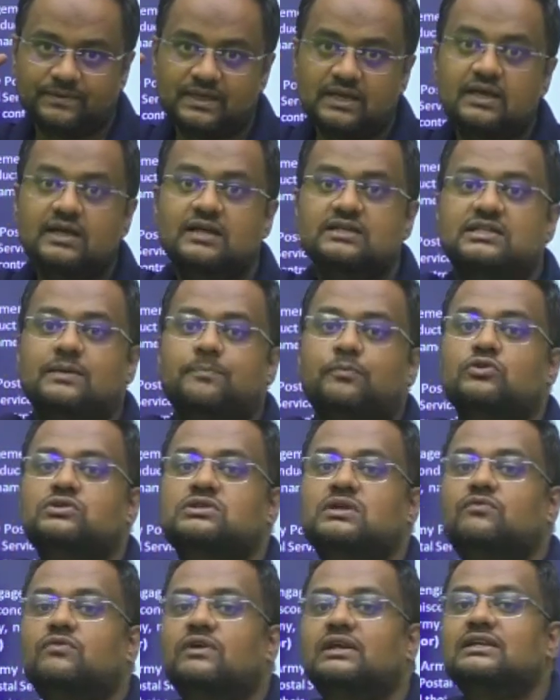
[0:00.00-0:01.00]
Suppose
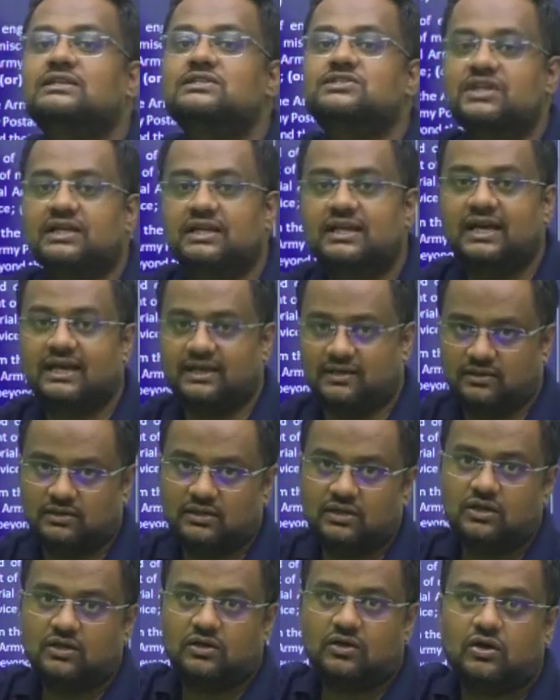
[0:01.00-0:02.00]
someone in Chennai
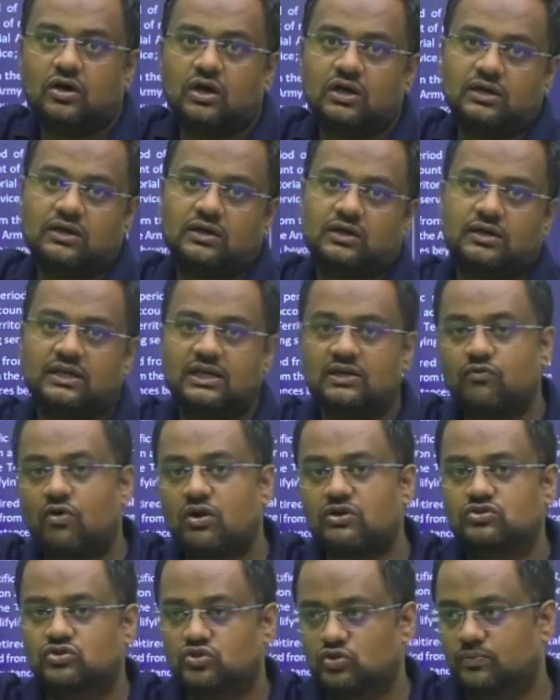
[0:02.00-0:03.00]
or uh, he
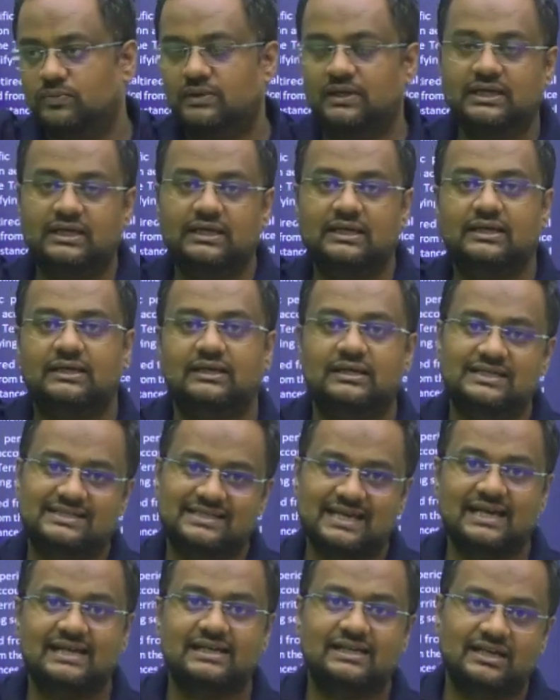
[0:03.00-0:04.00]
wants to be
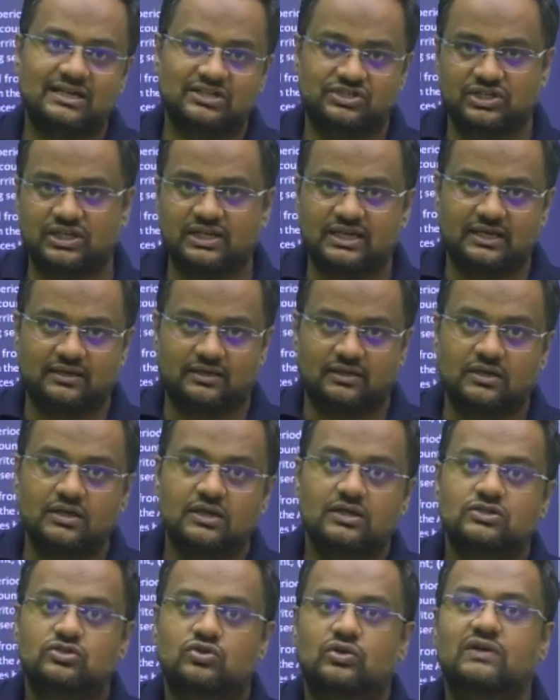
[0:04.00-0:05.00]
reside near Chennai.
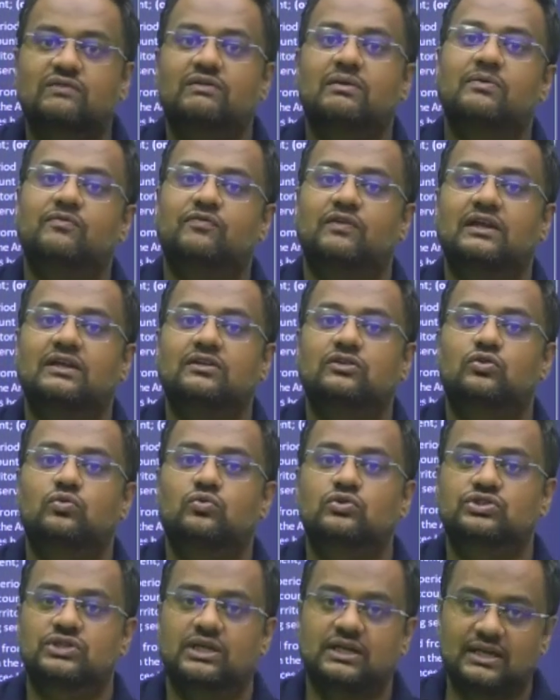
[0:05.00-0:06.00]
So he will be filling through
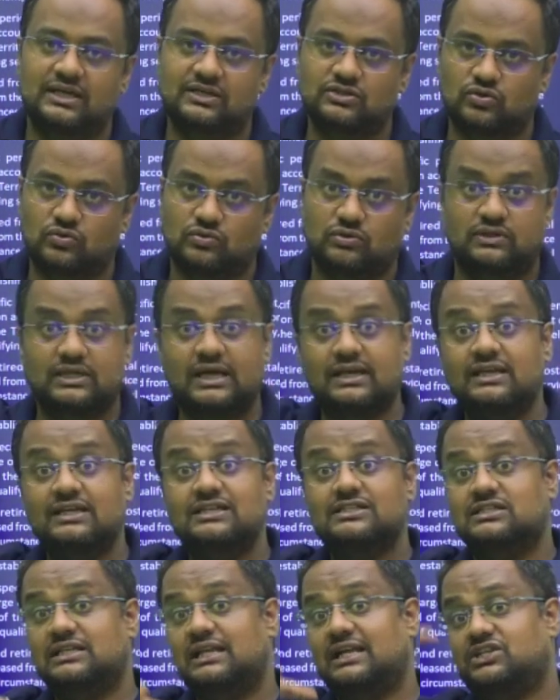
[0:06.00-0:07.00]
Chennai zone. Then his
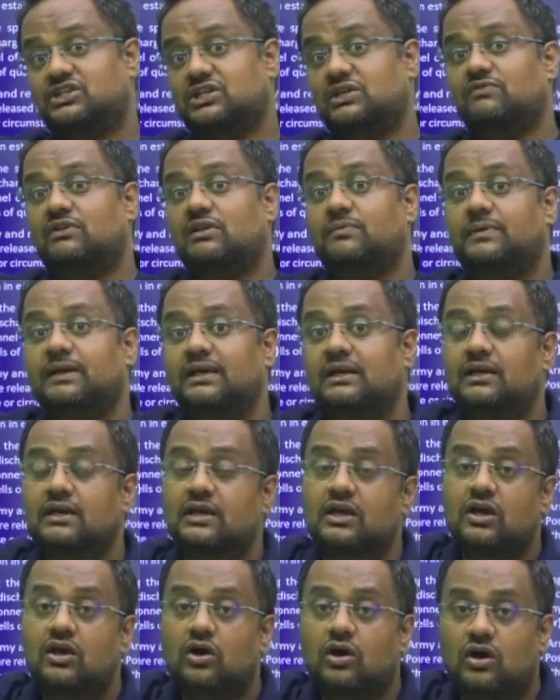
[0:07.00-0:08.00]
selection will be
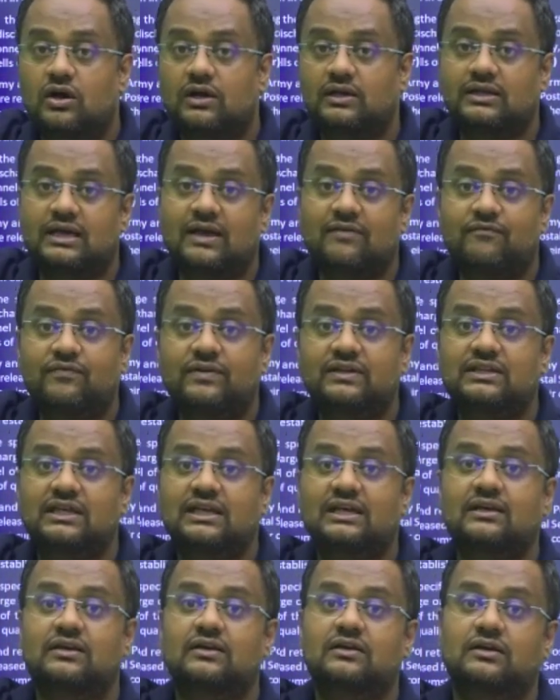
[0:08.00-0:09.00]
or
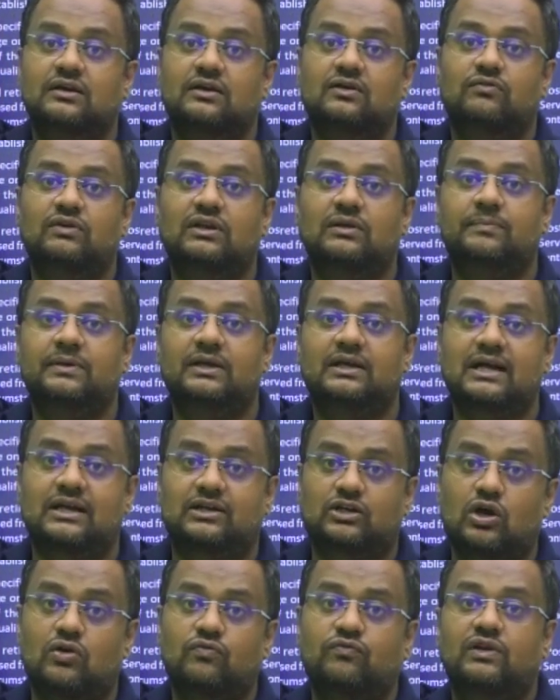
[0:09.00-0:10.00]
everything uh, will be cut
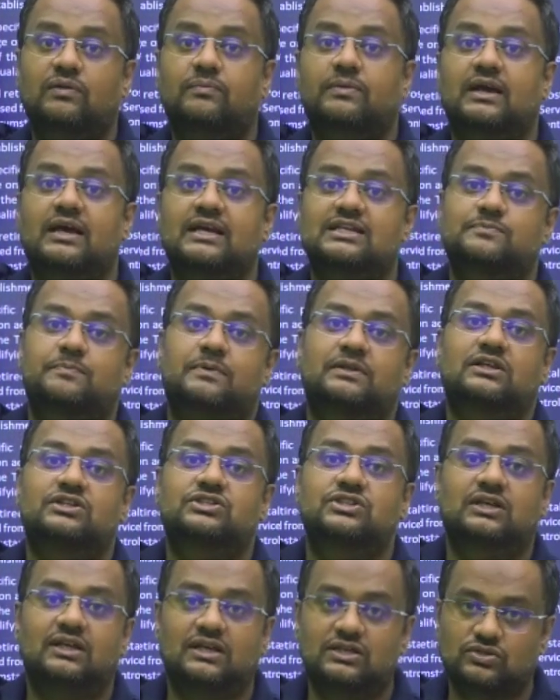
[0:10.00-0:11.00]
off will be as per the
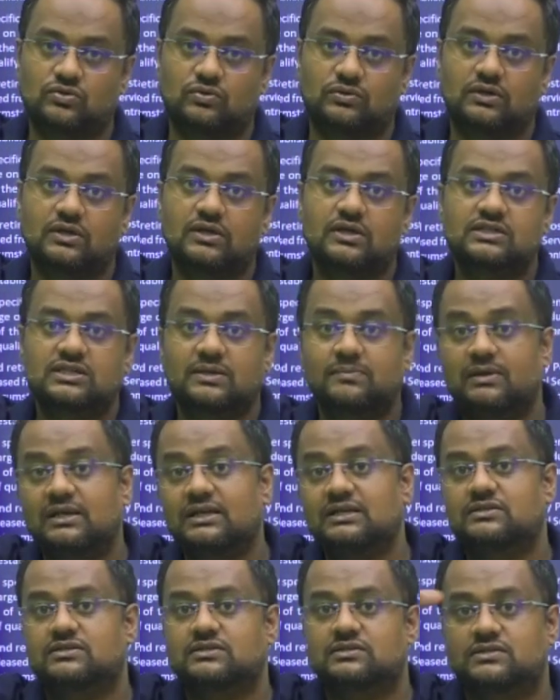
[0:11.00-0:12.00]
Chennai zone. Similarly,
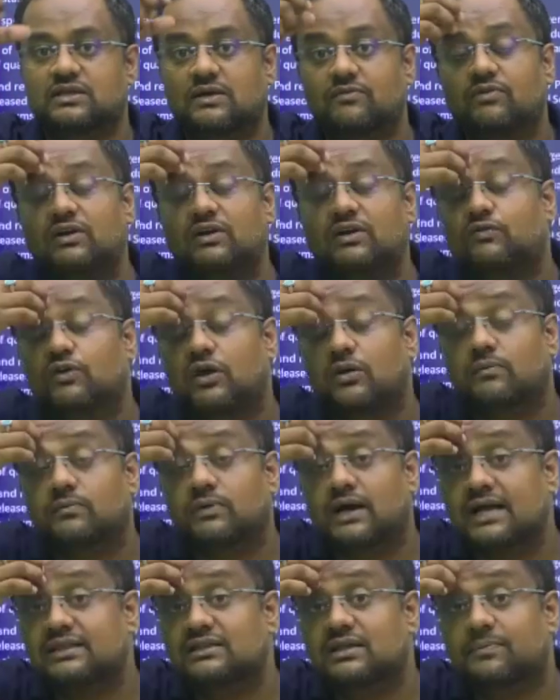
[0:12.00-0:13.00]
someone from
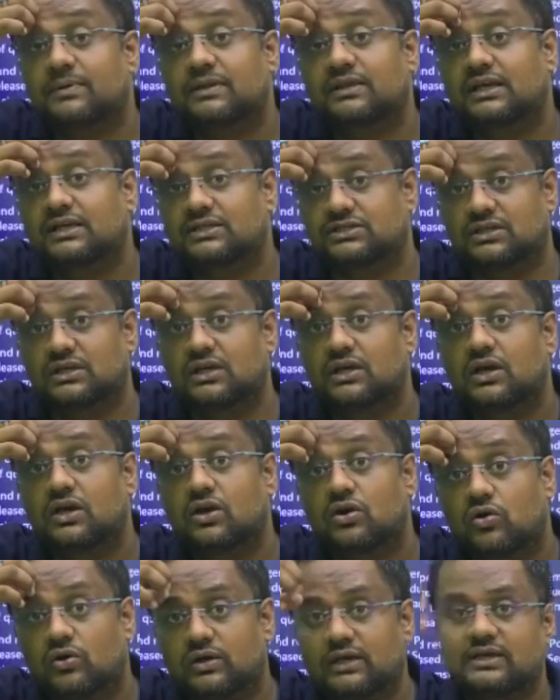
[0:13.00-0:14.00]
Andhra Pradesh,
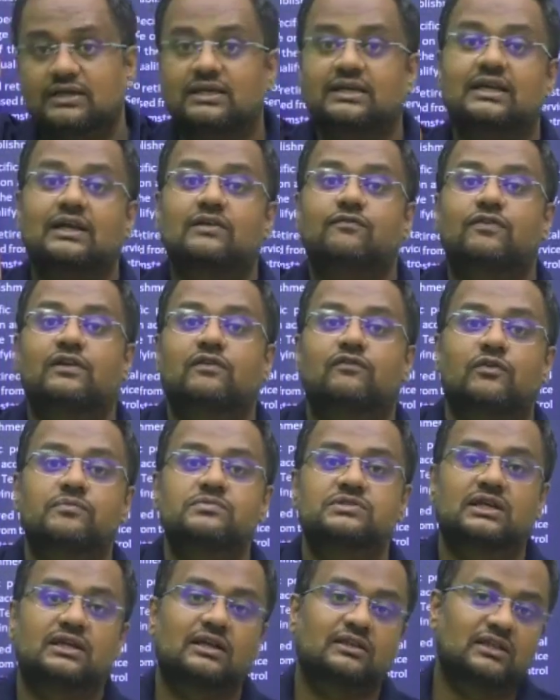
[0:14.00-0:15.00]
okay, he can fill from
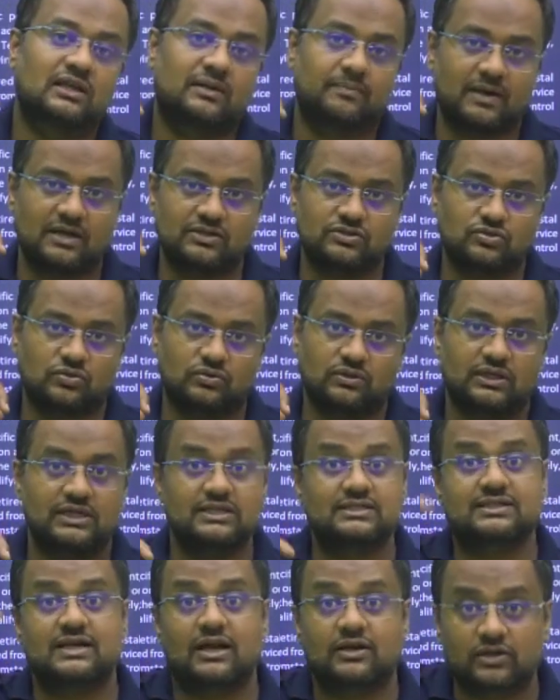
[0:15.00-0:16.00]
Secunderabad zone. His
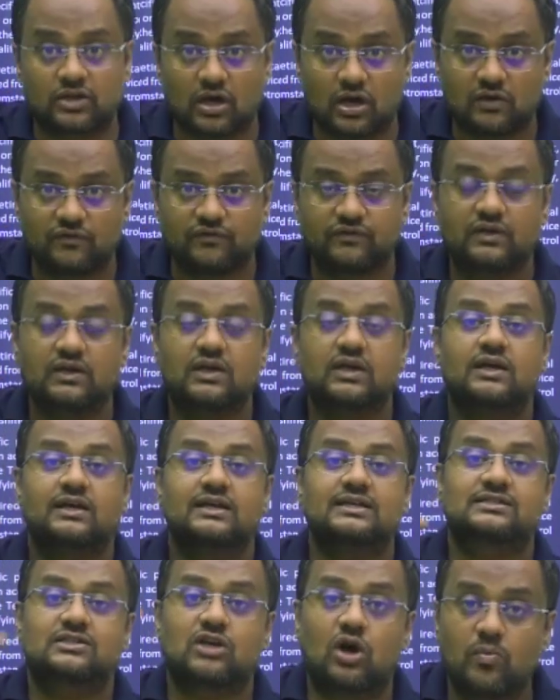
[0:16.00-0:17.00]
cut off, his
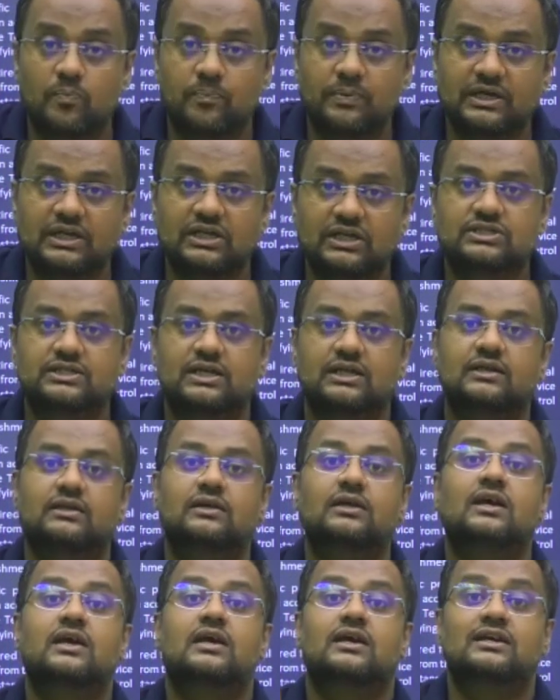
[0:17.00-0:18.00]
competition,
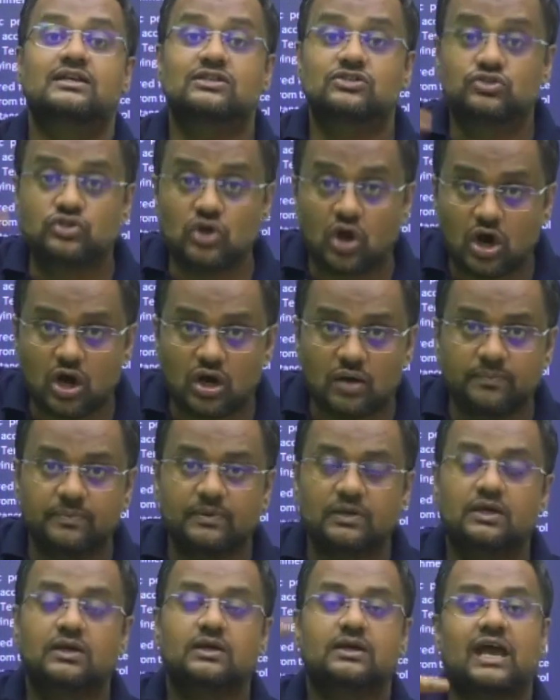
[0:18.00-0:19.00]
his job,
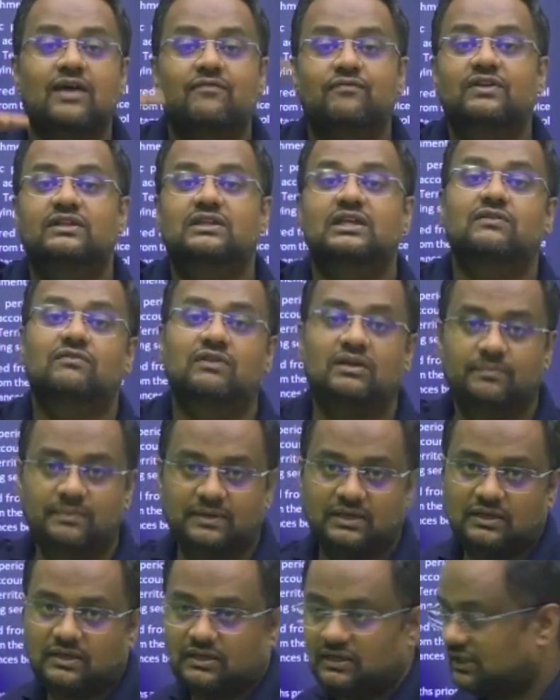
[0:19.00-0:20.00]
everything will
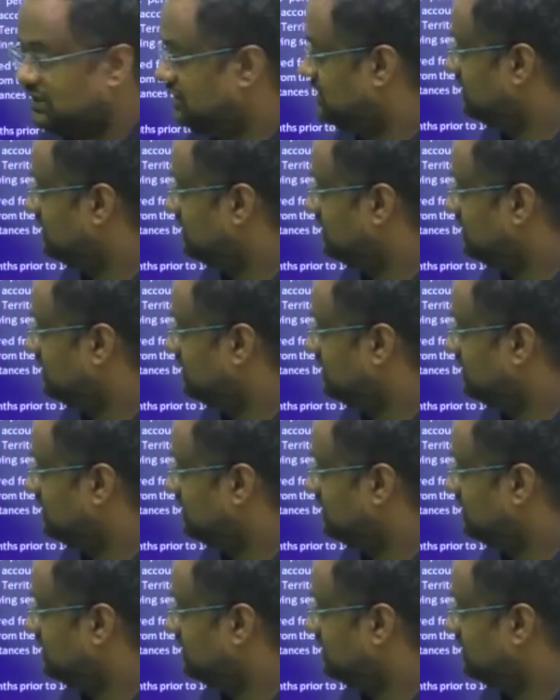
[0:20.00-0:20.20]
be in